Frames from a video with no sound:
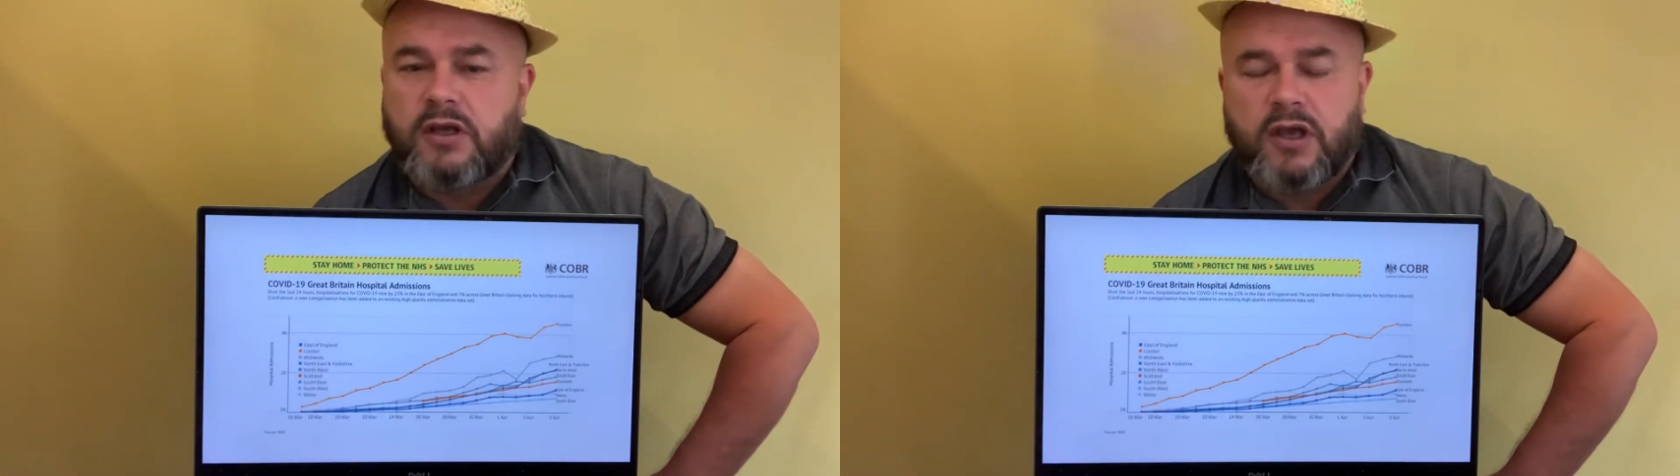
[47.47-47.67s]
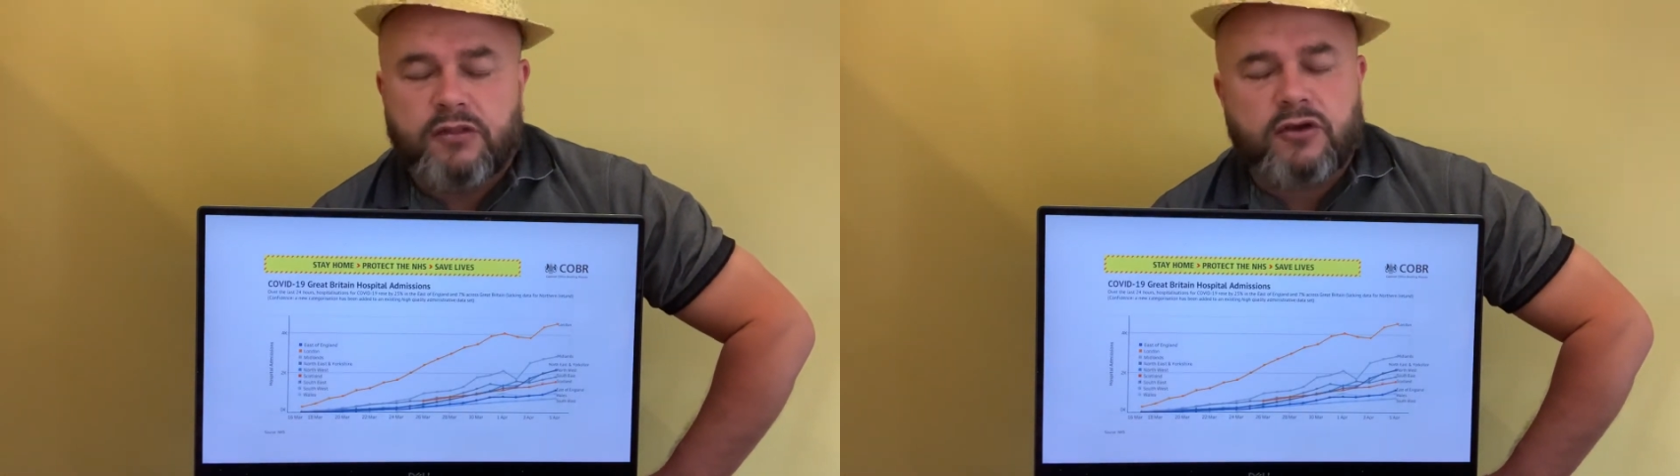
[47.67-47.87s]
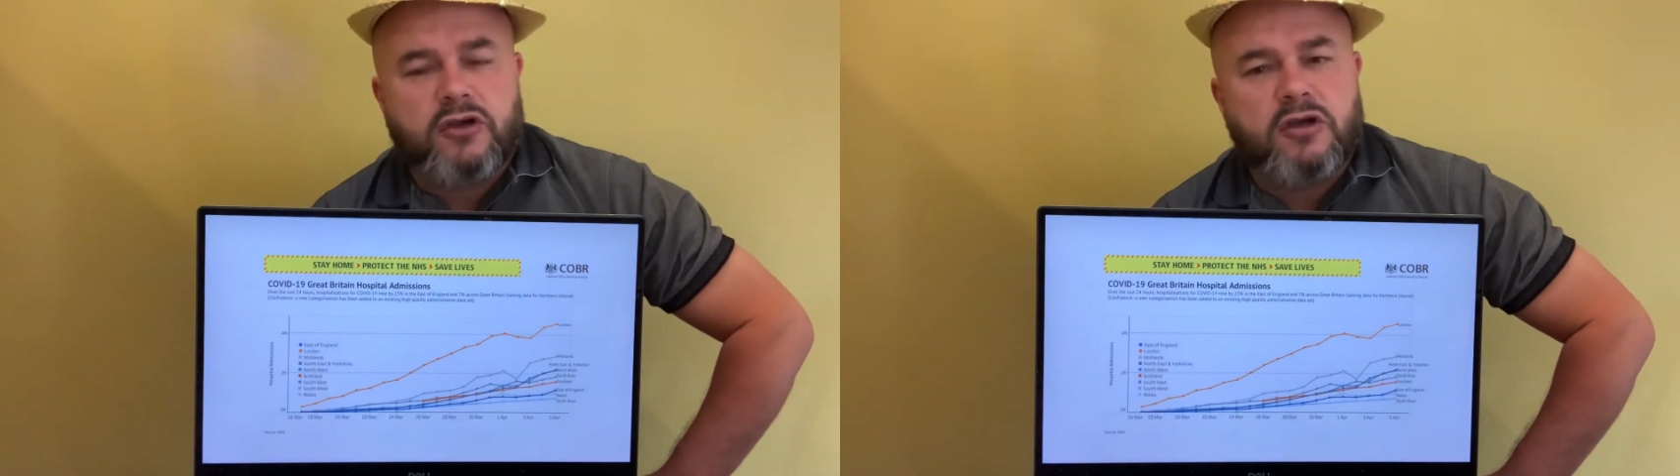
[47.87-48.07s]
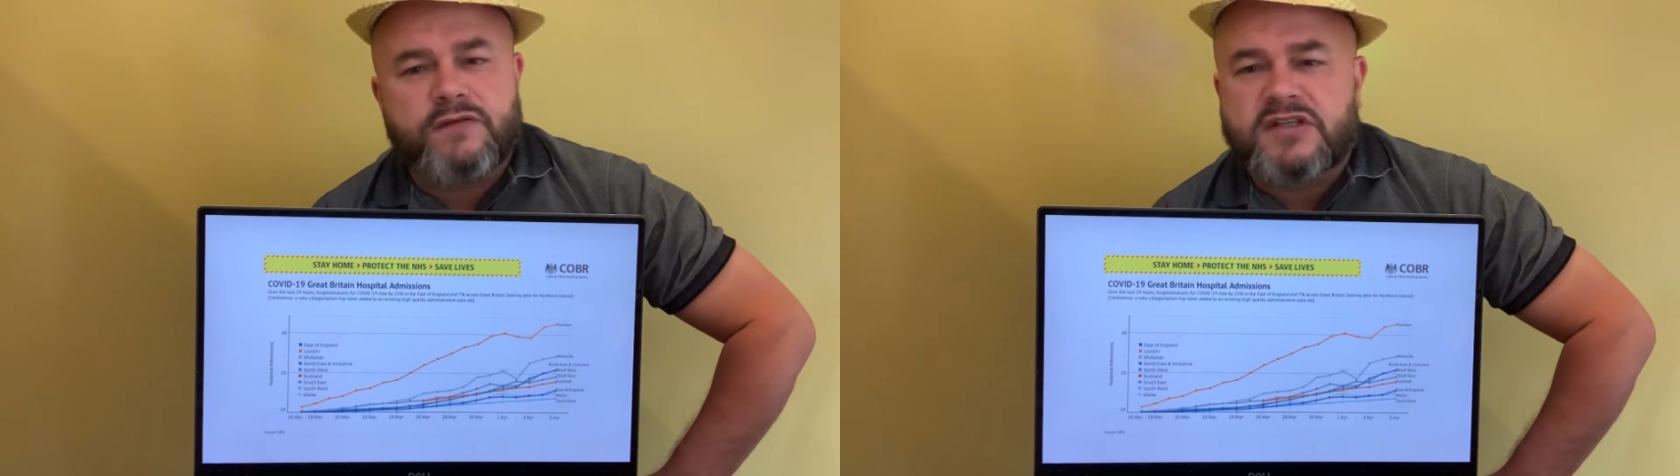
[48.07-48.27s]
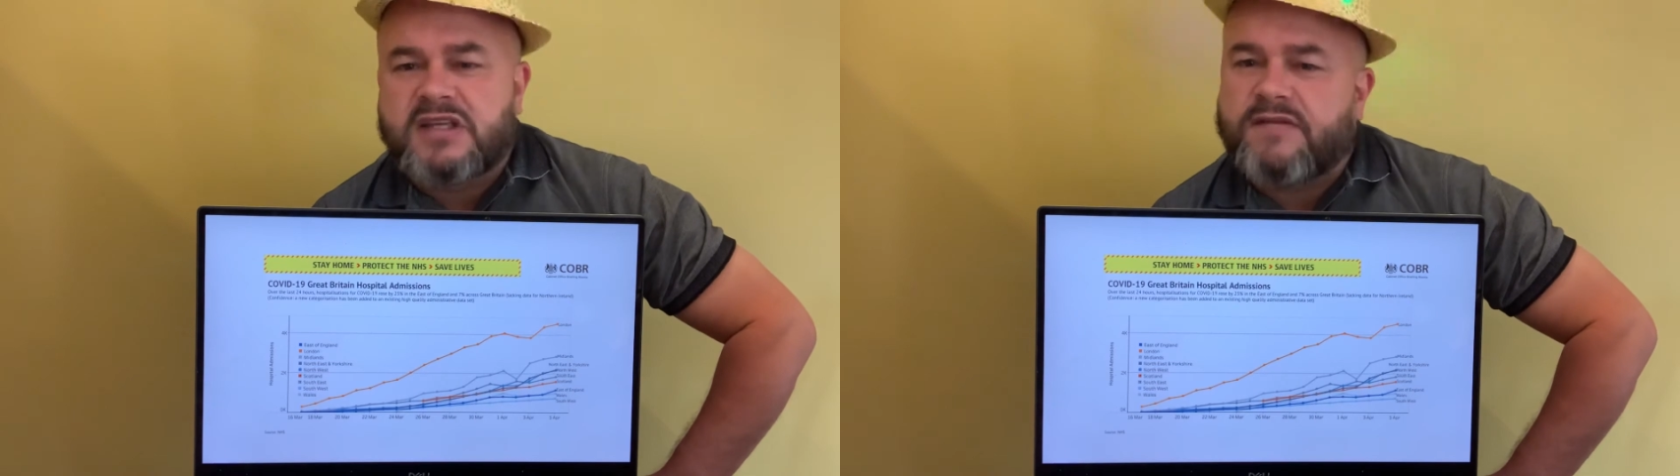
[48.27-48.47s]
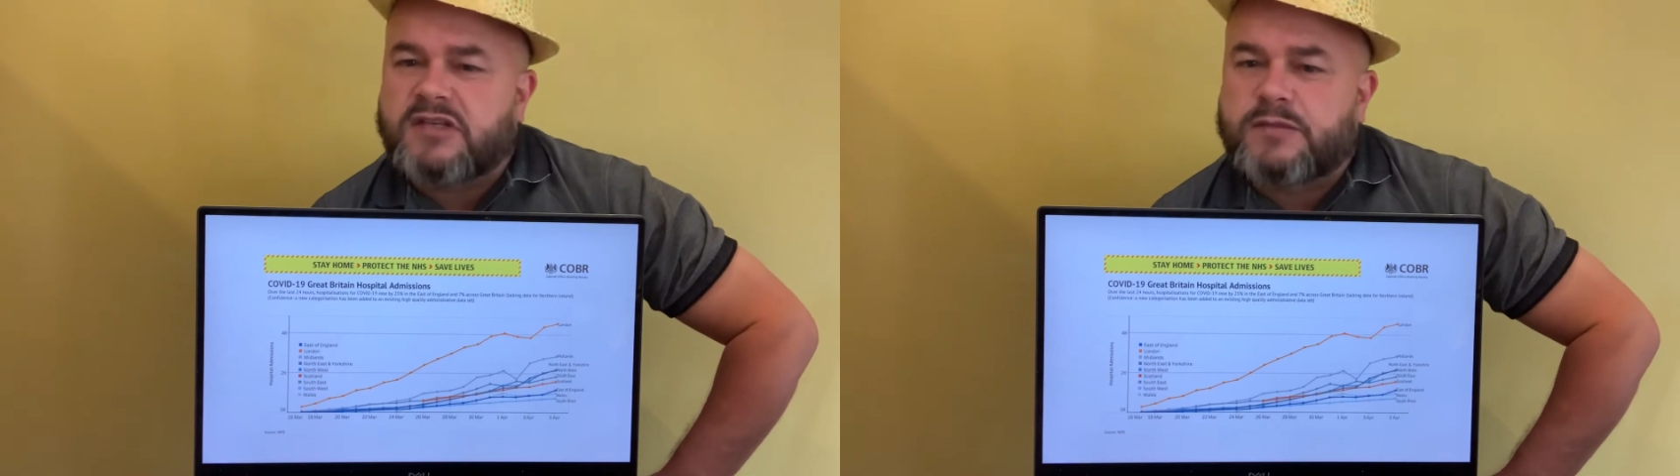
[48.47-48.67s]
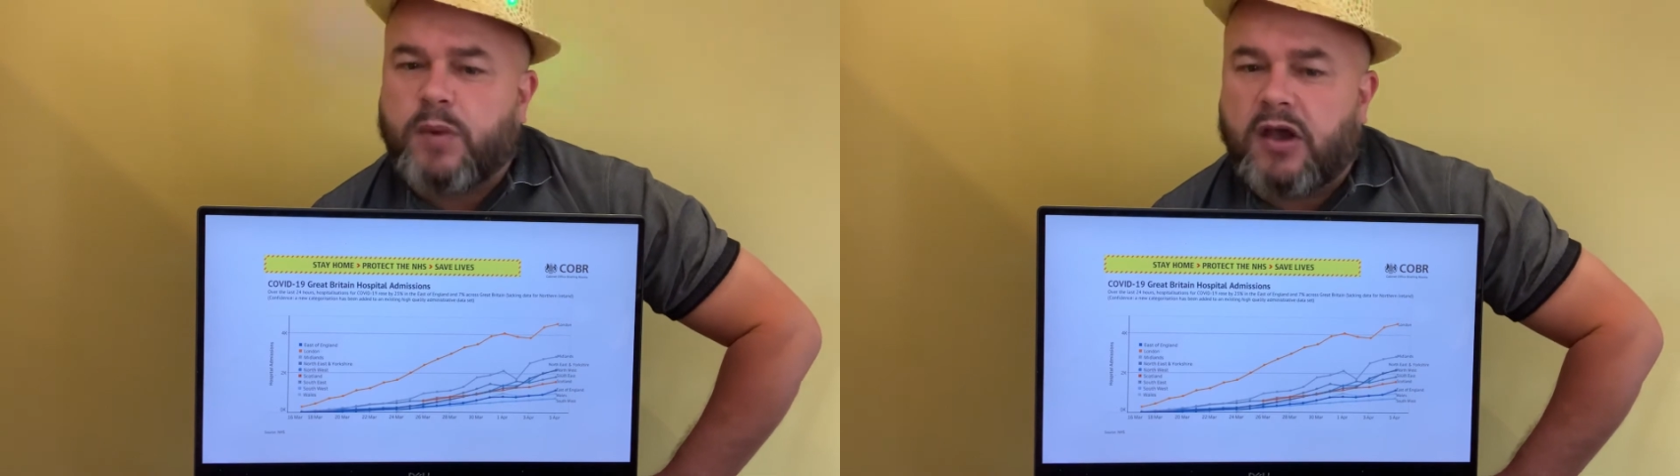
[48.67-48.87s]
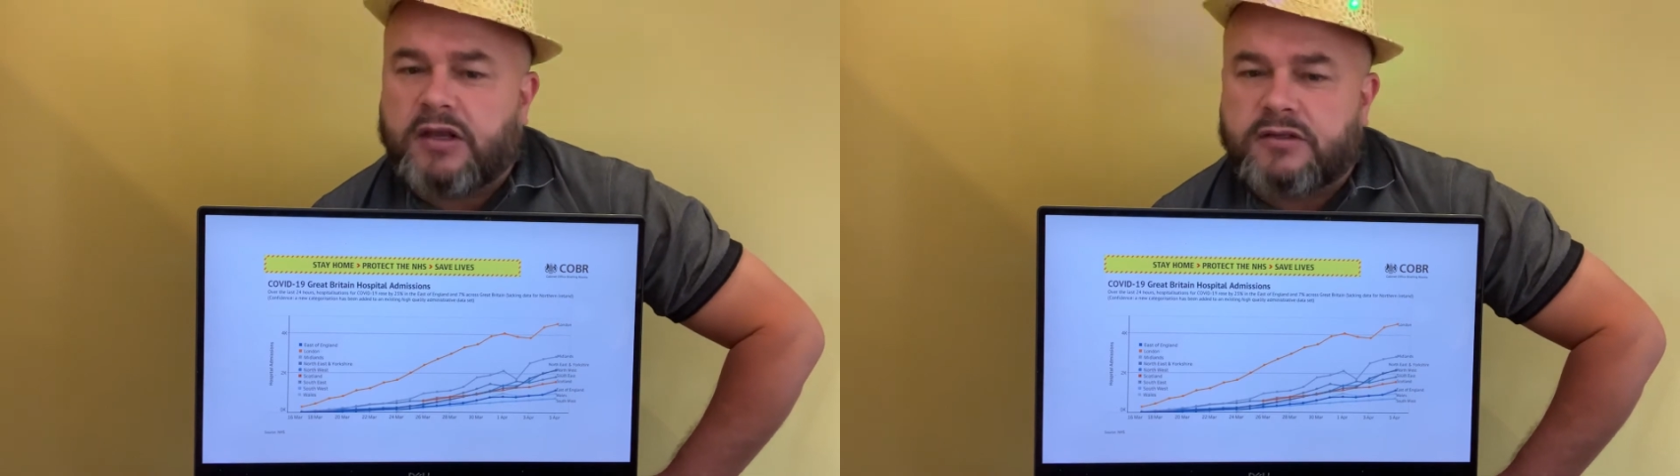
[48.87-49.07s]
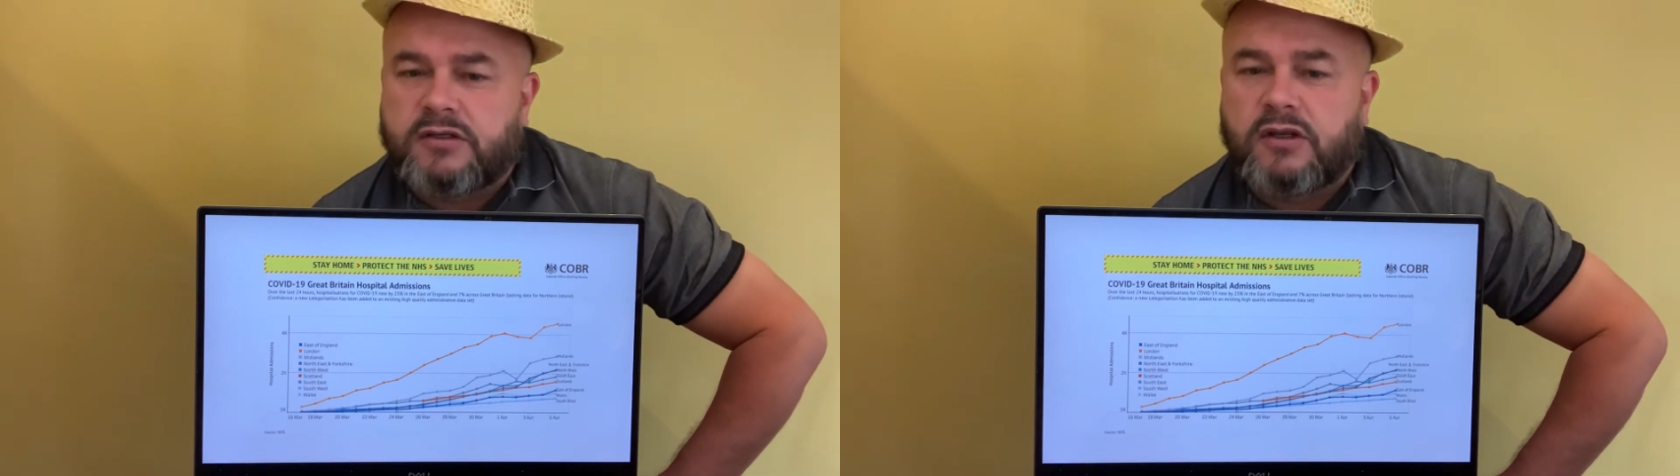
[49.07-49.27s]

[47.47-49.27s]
the curve has never spiked,